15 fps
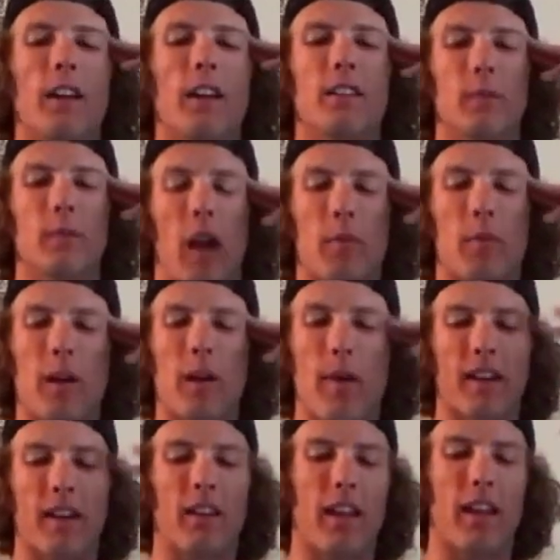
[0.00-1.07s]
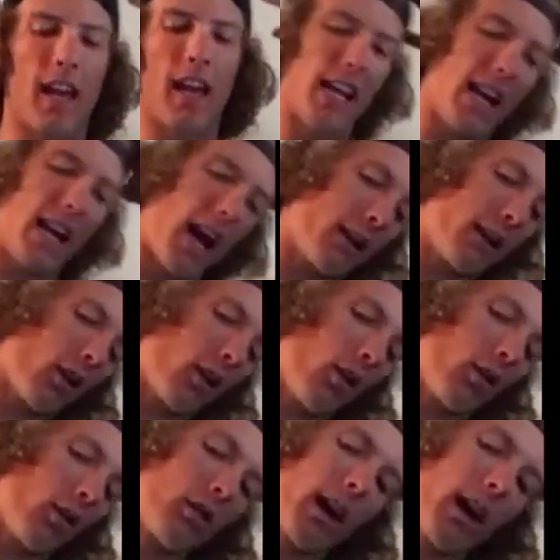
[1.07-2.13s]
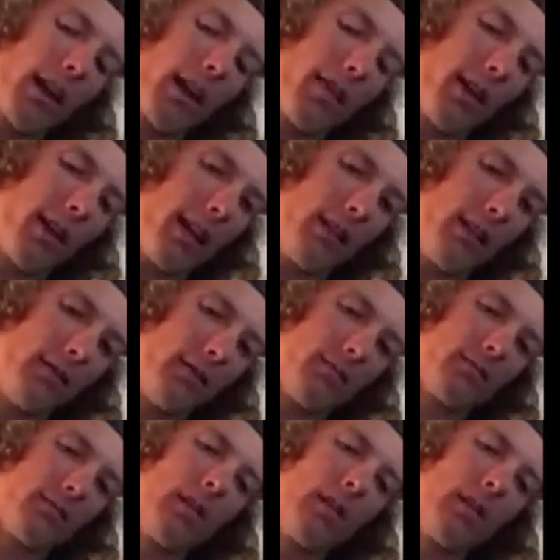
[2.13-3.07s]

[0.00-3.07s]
I bring it back to the NAIA girl kind of thing.